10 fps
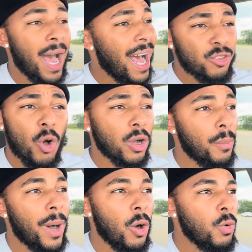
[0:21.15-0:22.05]
I talk
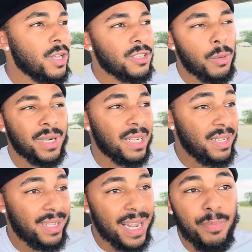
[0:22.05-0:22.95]
about some of the
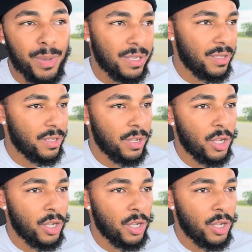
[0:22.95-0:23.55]
deepest,